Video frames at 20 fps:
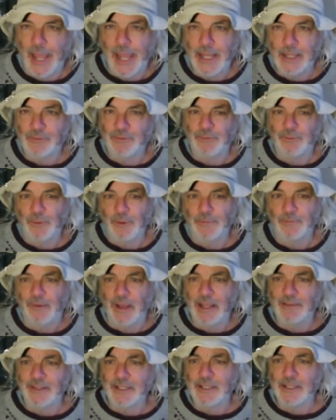As for
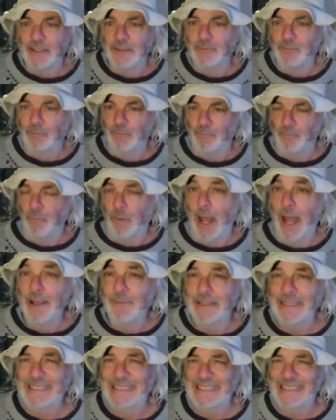500
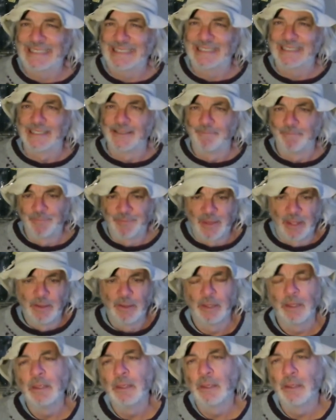eyewitnesses,
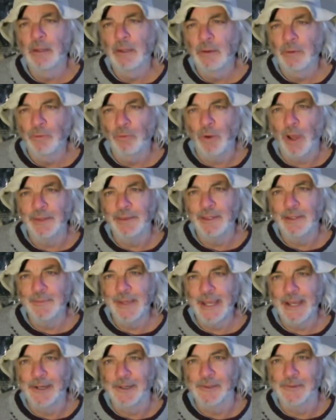trot
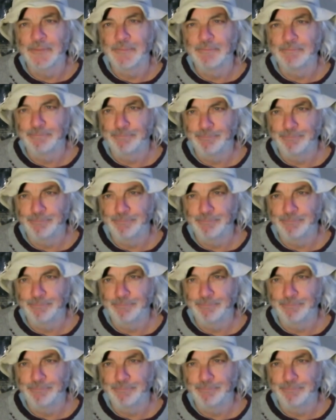them out.